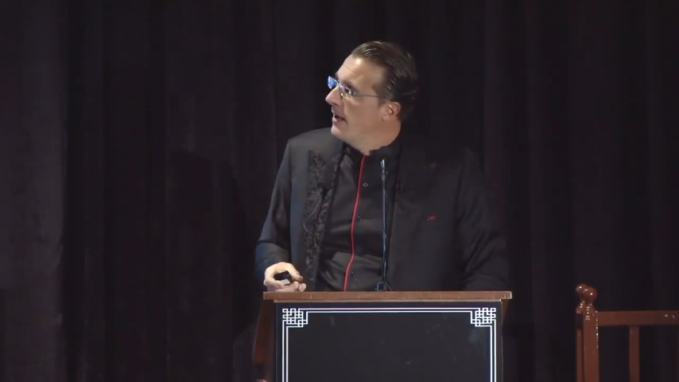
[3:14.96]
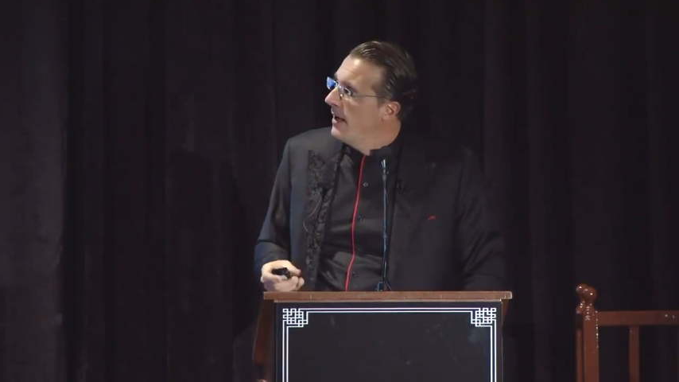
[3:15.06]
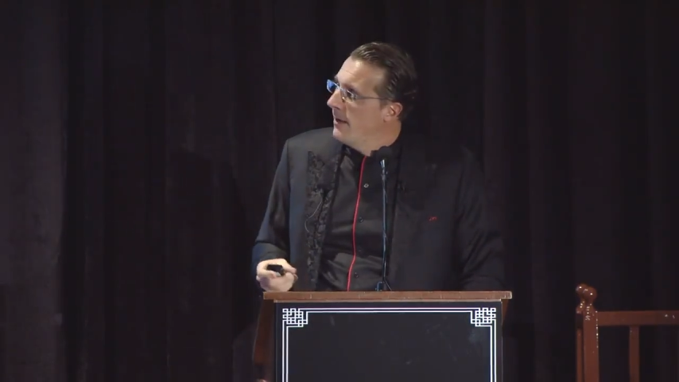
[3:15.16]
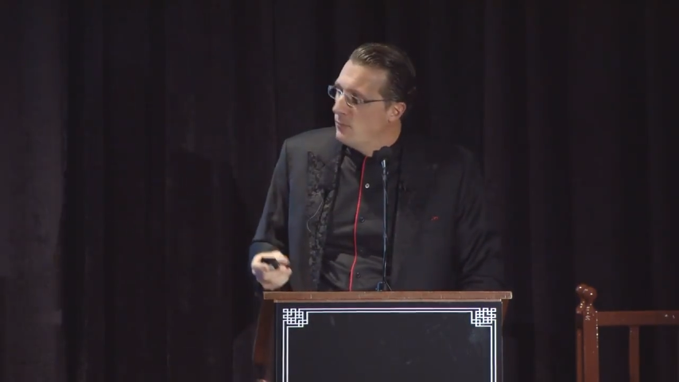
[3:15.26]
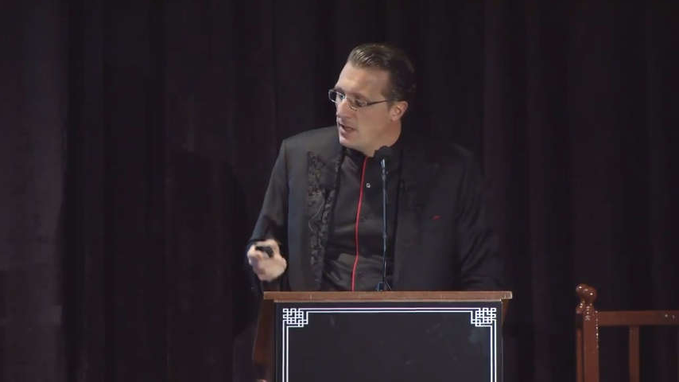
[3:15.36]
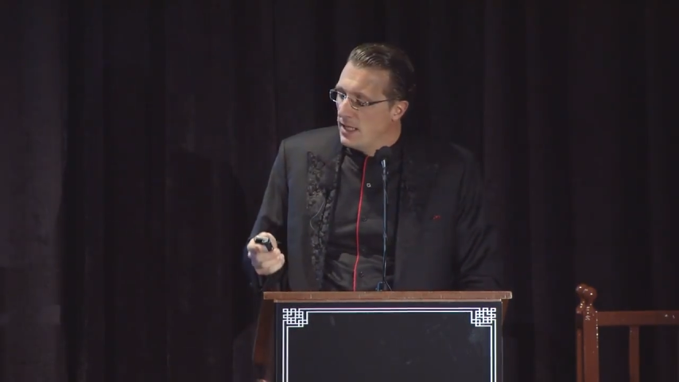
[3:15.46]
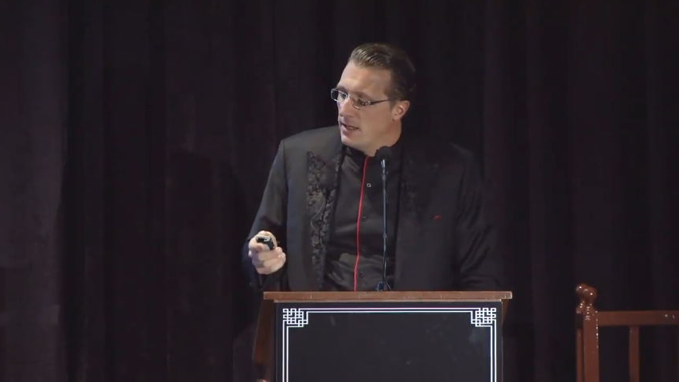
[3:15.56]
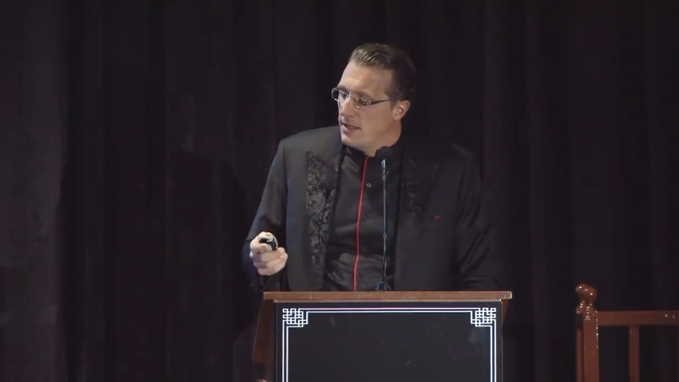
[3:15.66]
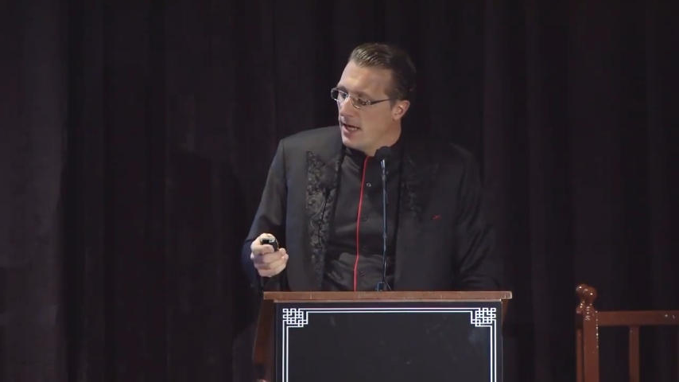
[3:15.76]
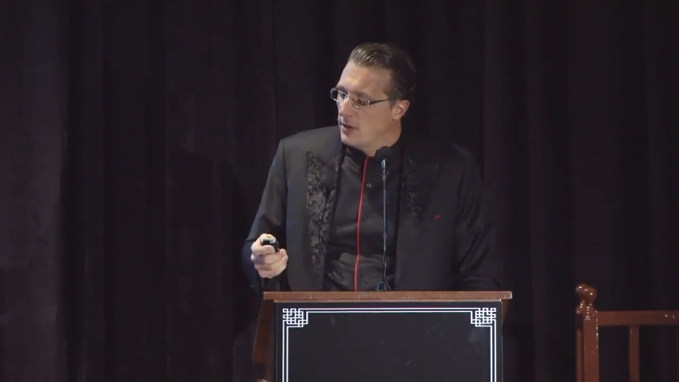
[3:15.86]
um, then
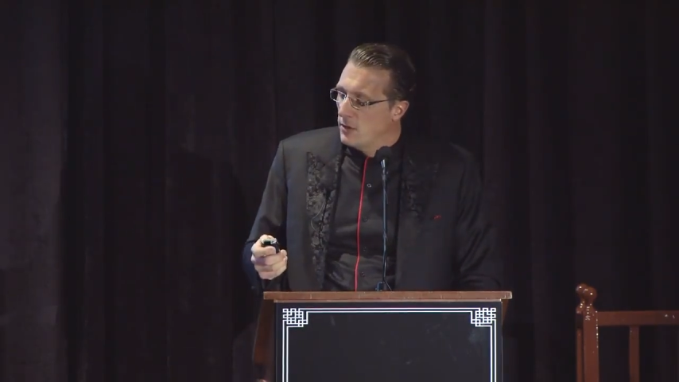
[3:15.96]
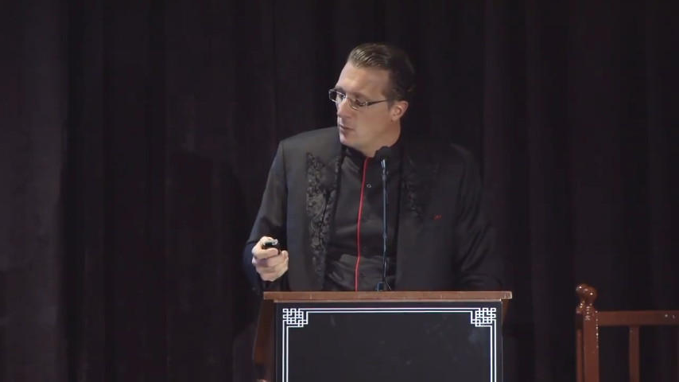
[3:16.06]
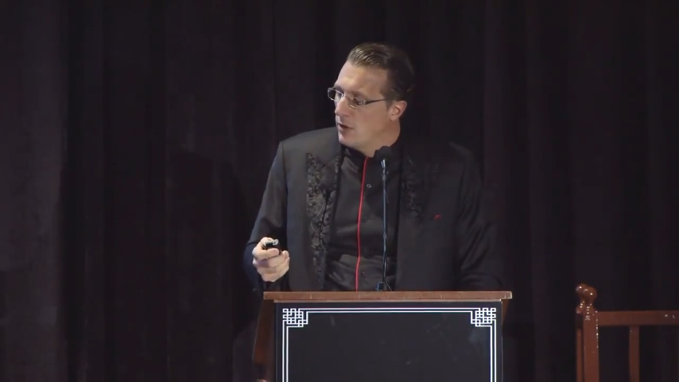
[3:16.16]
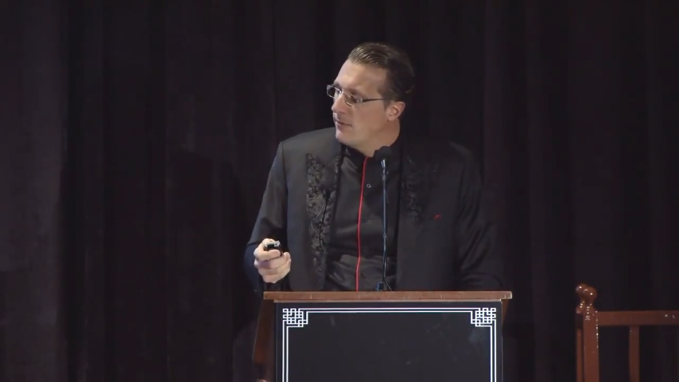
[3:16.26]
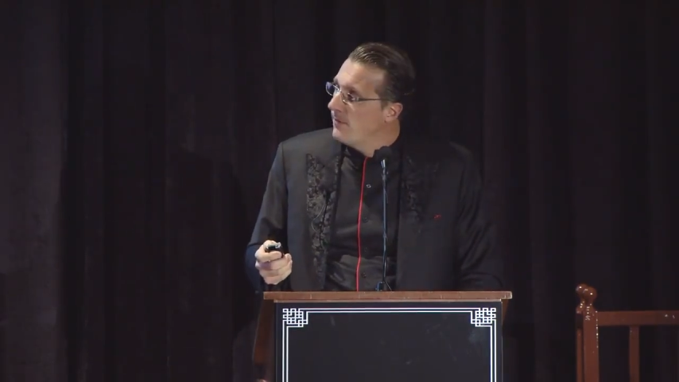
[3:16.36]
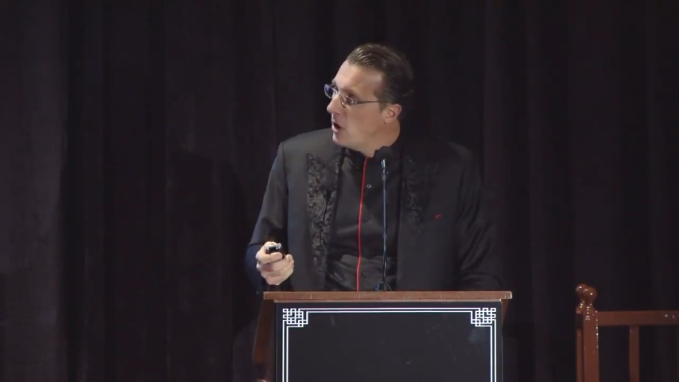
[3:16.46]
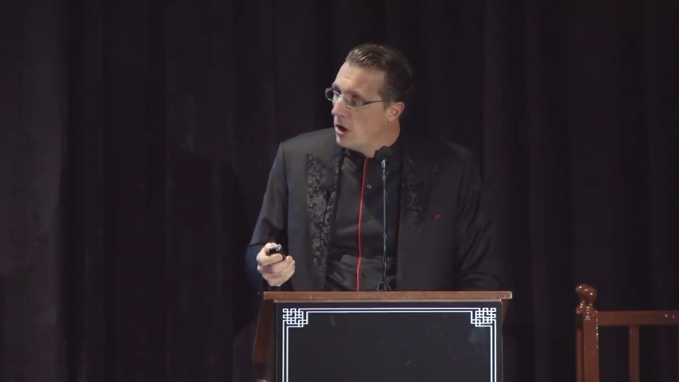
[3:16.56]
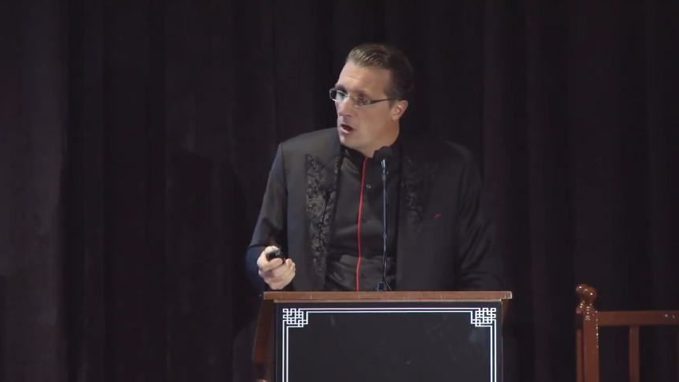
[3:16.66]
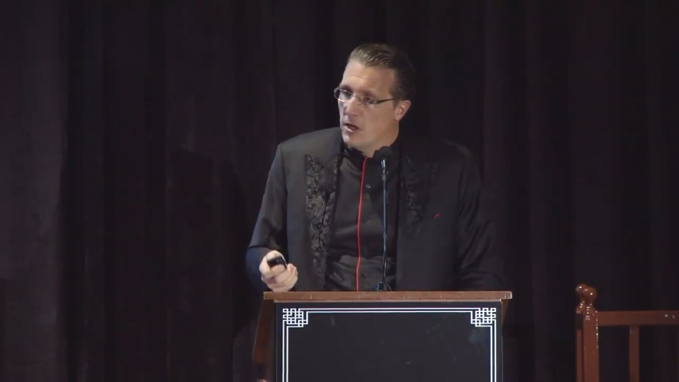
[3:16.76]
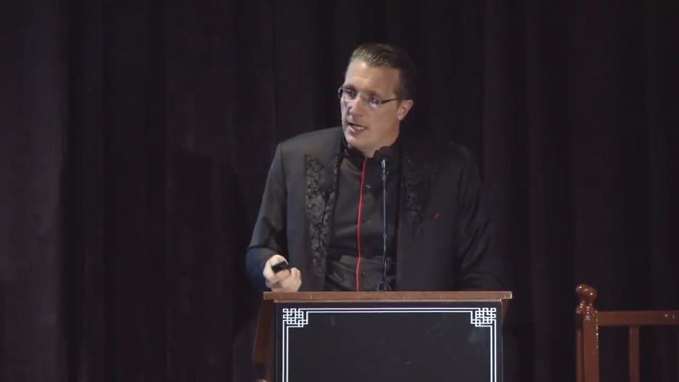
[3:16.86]
the dollar will
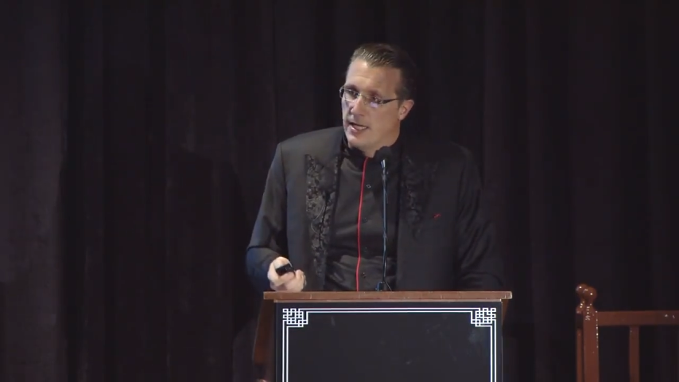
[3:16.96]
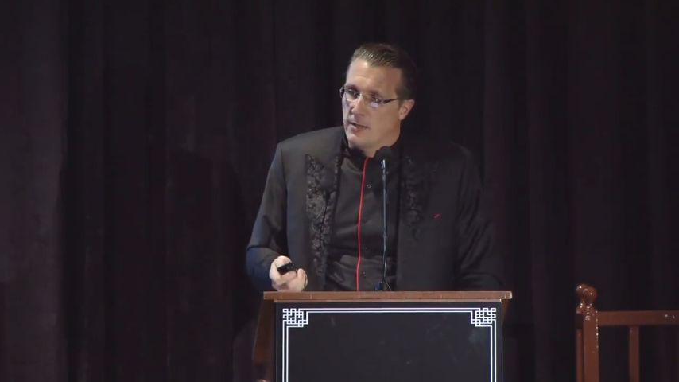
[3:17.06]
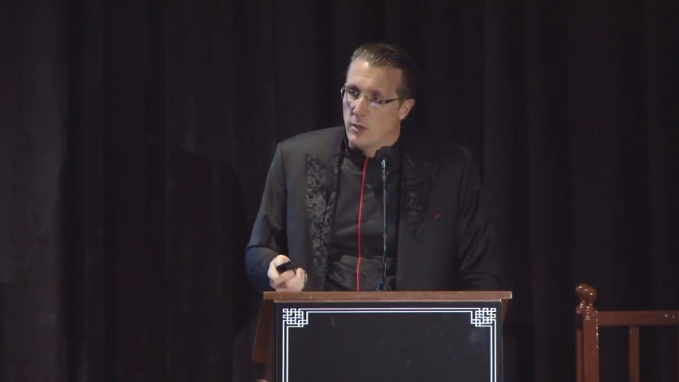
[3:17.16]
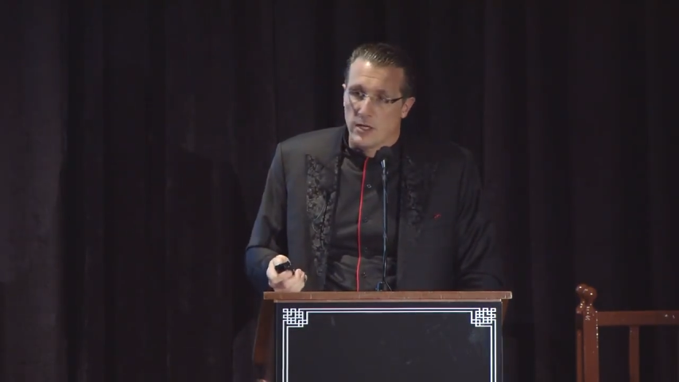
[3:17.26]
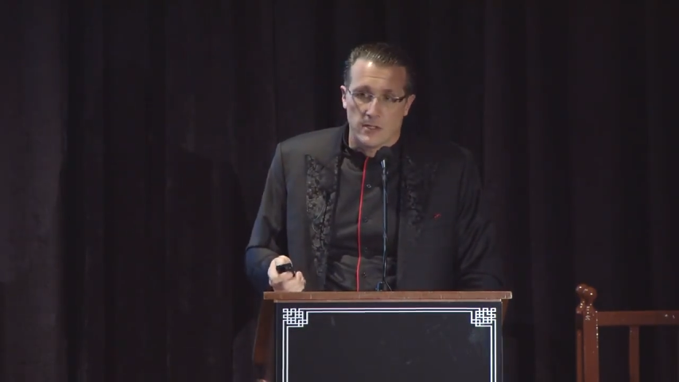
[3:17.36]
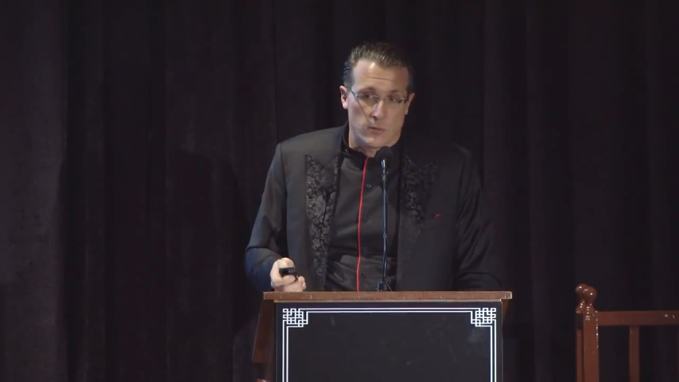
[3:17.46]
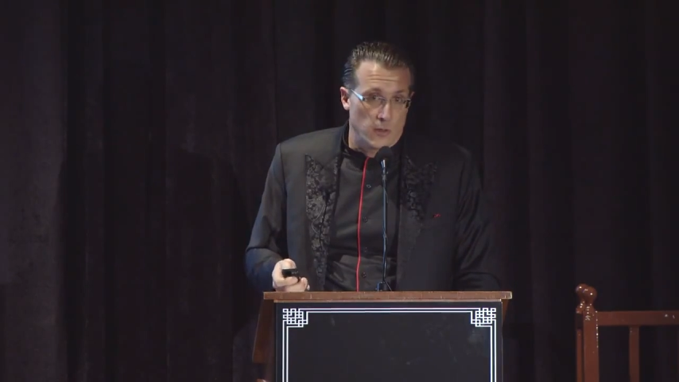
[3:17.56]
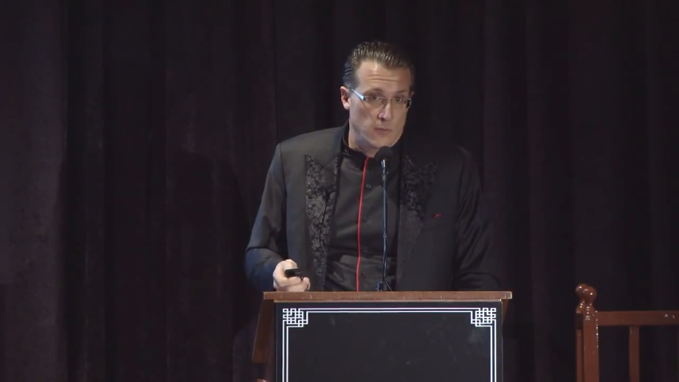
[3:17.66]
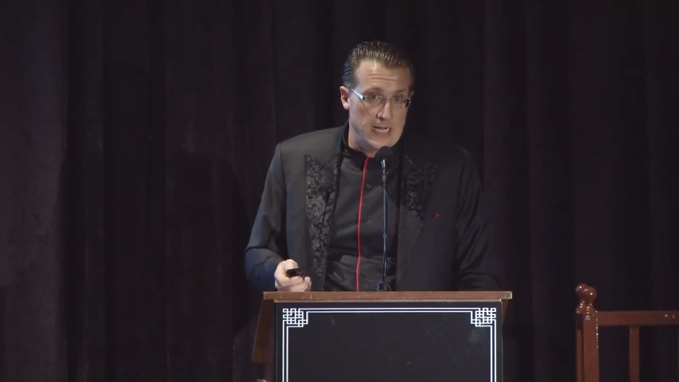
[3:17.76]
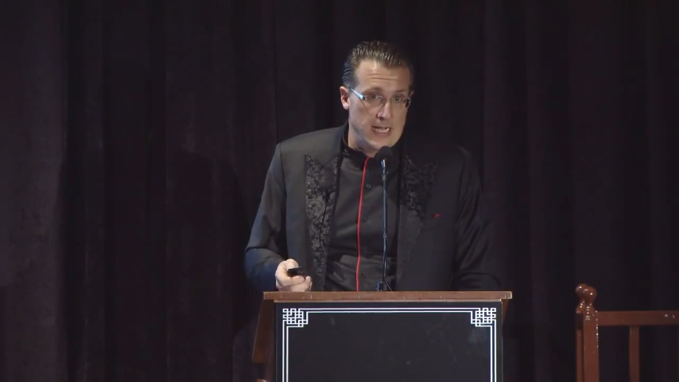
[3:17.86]
fall and the markets
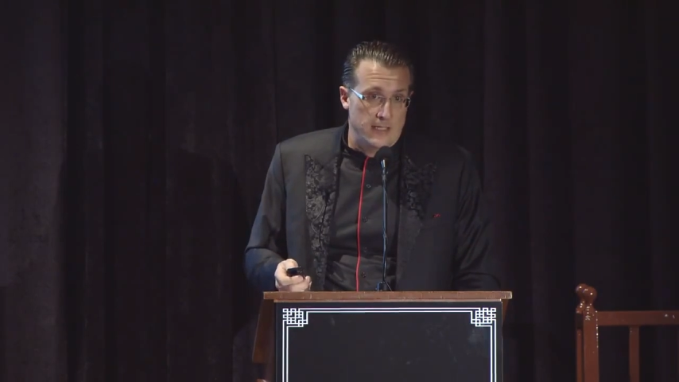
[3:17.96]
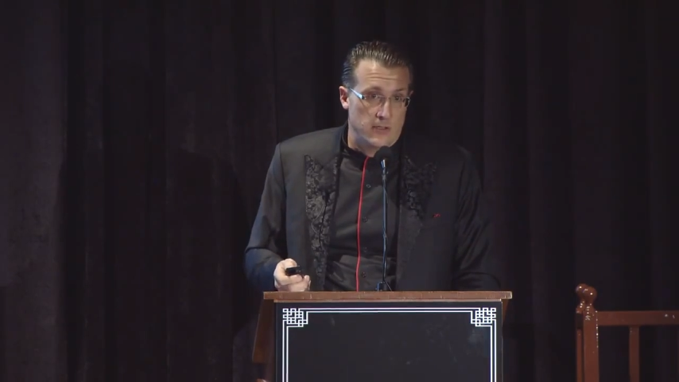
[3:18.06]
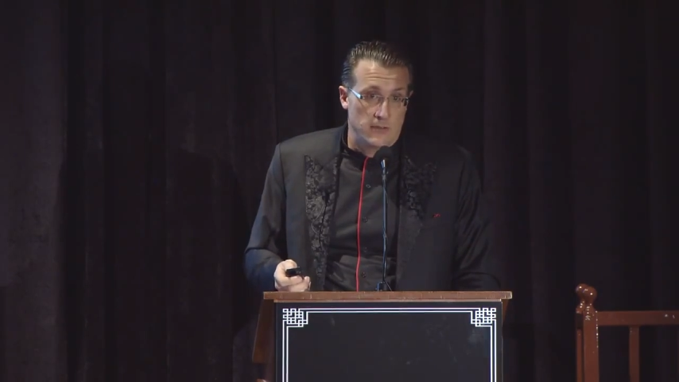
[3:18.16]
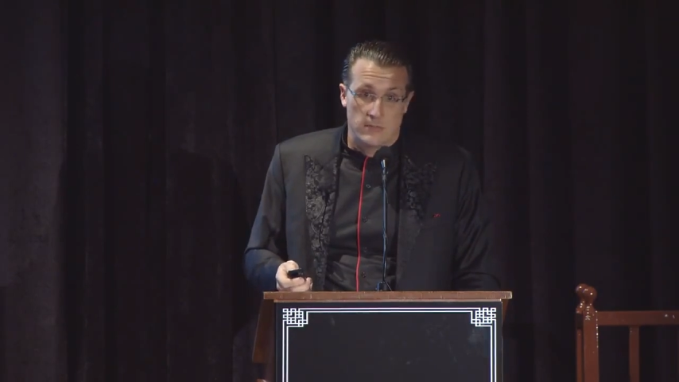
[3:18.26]
will rise.